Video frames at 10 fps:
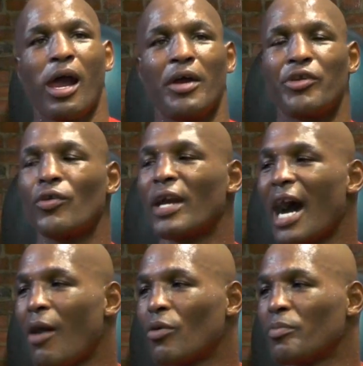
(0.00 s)
and do an
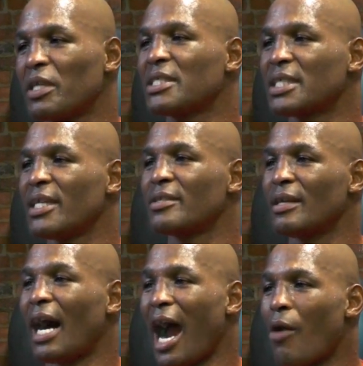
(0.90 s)
hour. But he said,
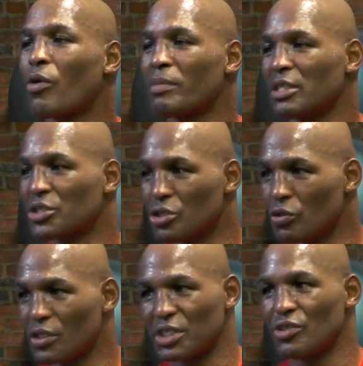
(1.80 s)
an hour means
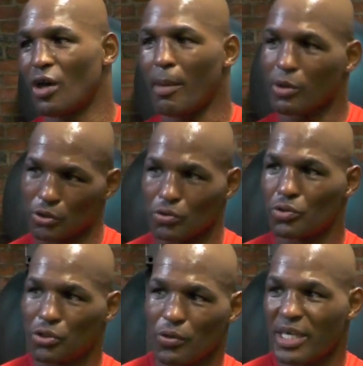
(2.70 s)
2 because you know I'm gonna
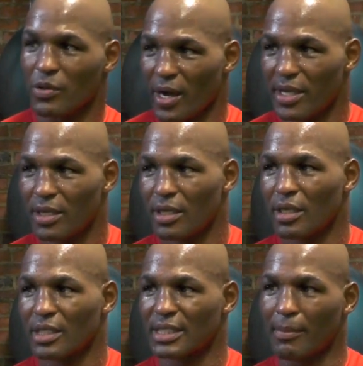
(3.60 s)
do 2 anyway.
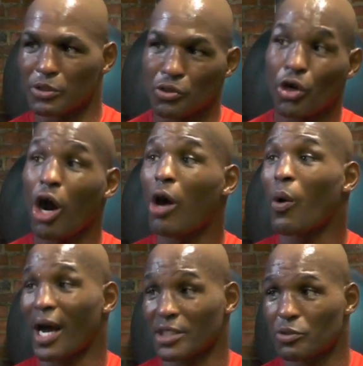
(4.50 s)
Because I'm gonna do the car
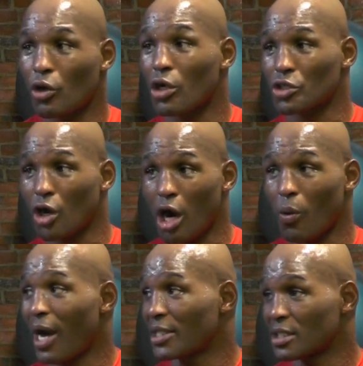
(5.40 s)
wash. We call it the
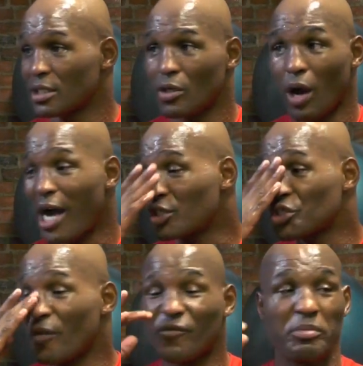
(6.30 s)
car wash. I can
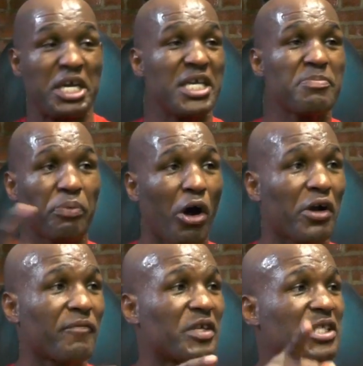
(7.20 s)
jump from any part
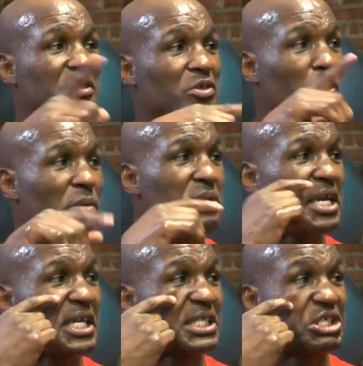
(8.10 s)
of this equipment
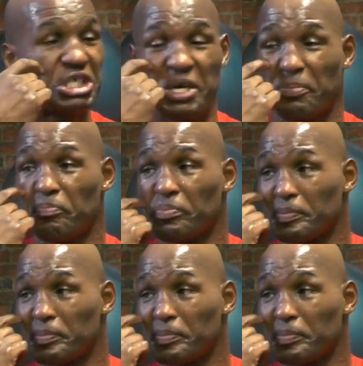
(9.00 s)
in this gym